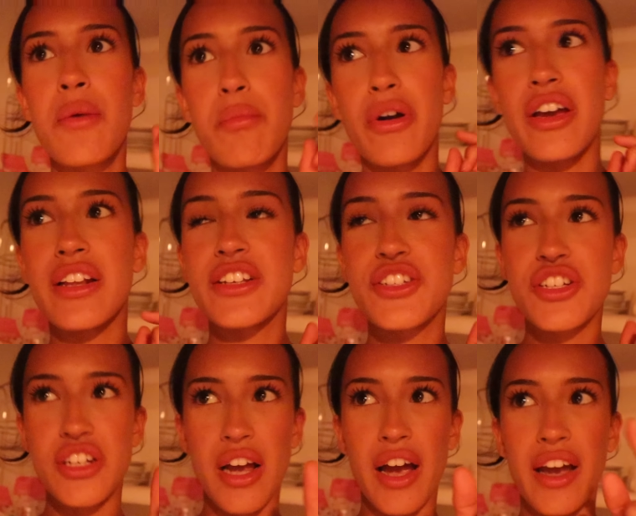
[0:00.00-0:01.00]
But
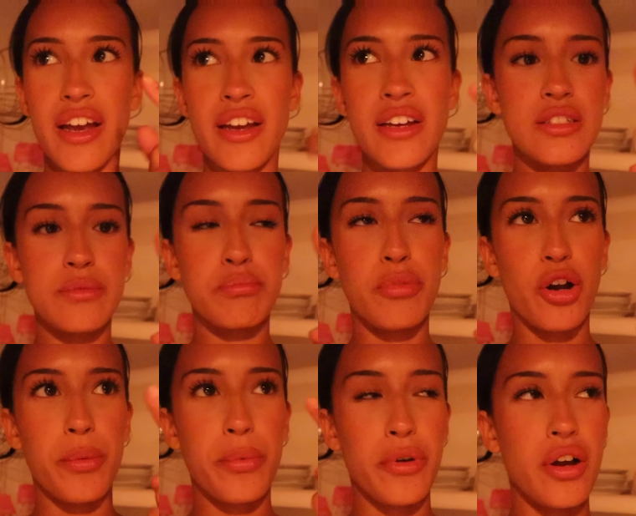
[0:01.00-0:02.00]
Shy,
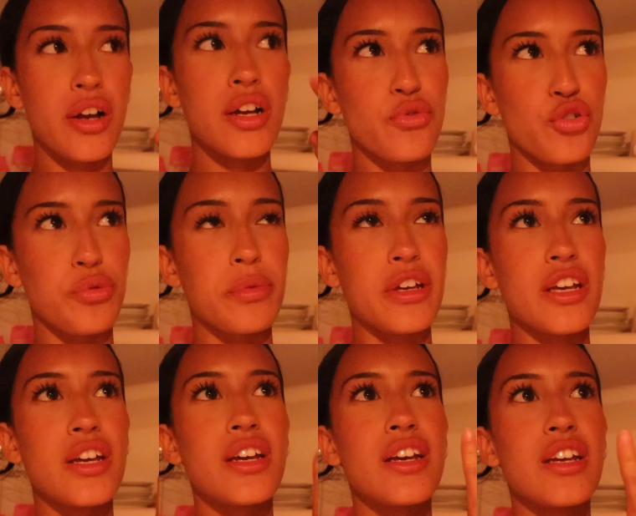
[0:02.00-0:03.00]
Barbara,
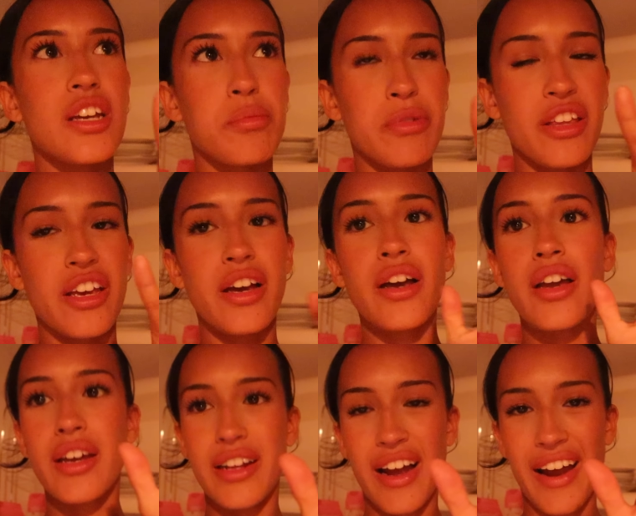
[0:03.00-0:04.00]
Ruby, Emilia,
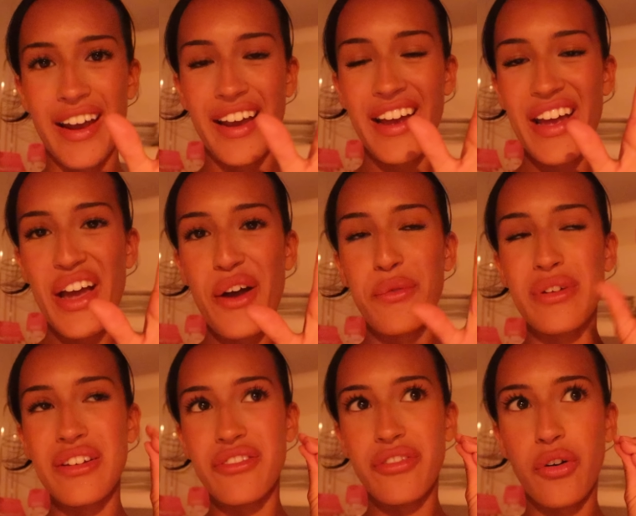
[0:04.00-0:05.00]
and I,
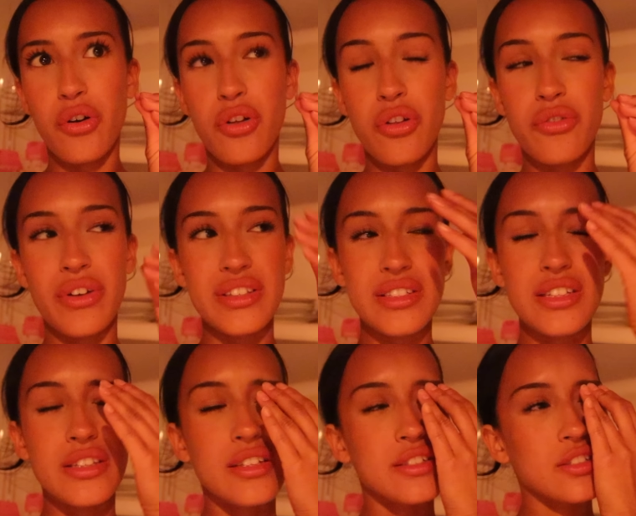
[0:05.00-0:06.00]
we've all
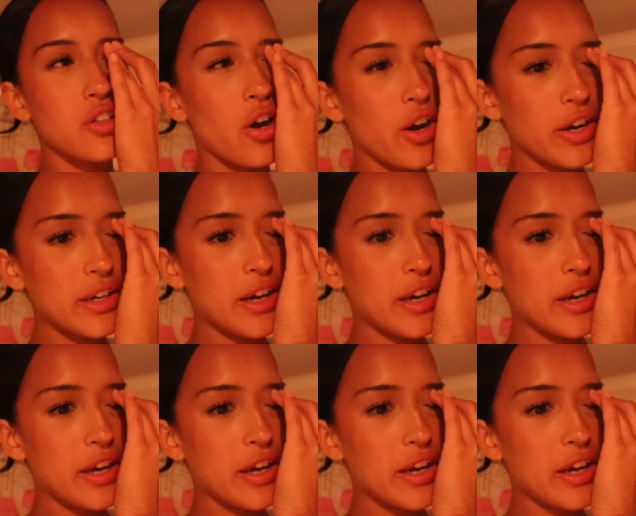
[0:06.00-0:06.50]
rented this car